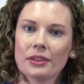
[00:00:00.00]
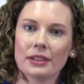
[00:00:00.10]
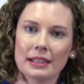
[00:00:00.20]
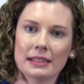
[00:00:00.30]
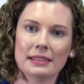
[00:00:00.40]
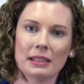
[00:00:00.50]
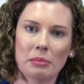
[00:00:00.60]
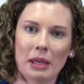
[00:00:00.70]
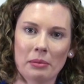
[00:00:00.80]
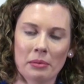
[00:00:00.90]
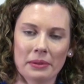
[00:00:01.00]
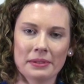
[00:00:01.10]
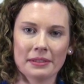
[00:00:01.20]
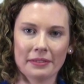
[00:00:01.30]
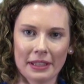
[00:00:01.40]
only see people with
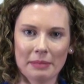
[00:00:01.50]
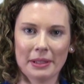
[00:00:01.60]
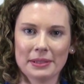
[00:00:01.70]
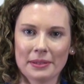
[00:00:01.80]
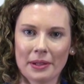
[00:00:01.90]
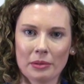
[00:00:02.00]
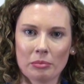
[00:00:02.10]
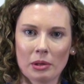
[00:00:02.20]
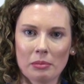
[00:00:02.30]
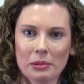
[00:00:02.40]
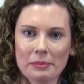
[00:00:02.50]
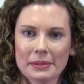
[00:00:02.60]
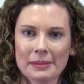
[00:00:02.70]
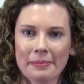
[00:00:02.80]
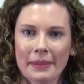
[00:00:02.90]
severe mental health problems,